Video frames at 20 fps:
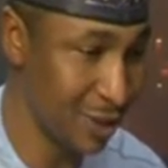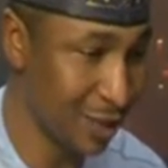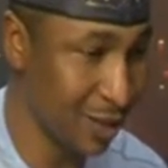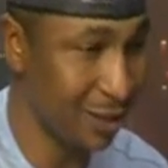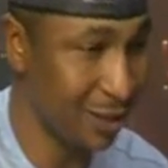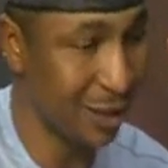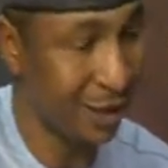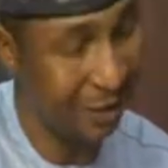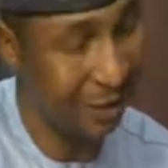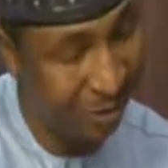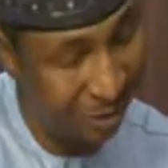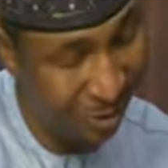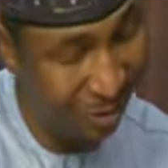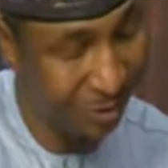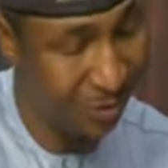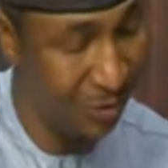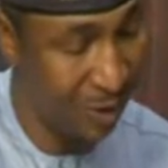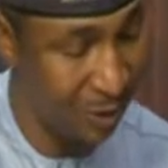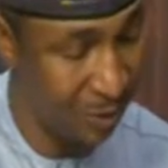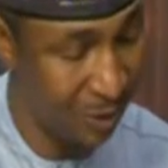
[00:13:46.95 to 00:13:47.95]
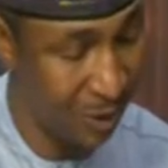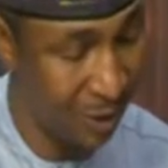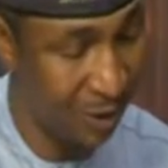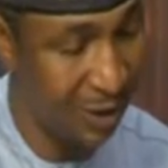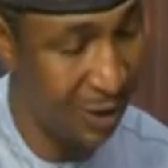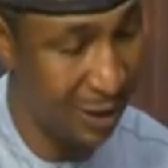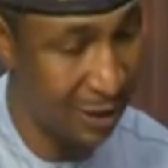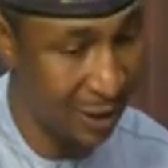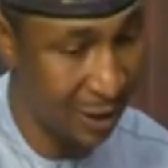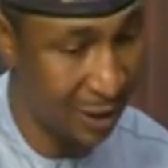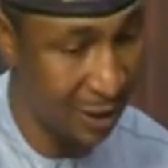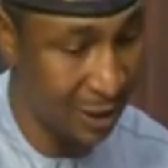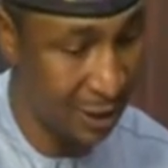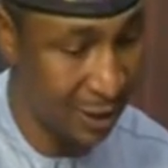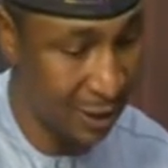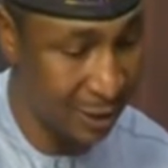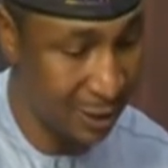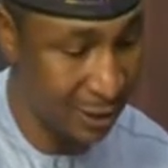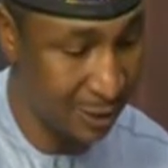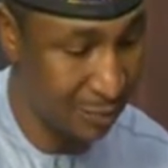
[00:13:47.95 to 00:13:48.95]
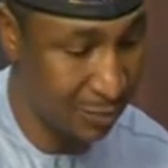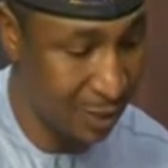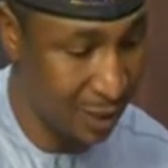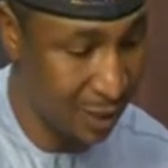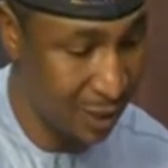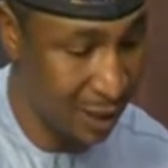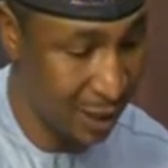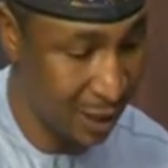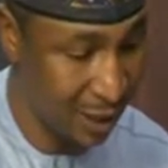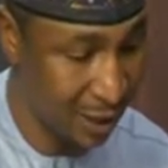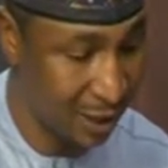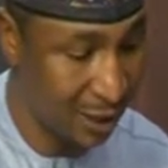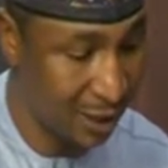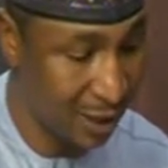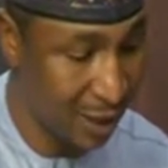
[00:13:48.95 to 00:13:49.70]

And, and you know, we, we understand that, yes, the media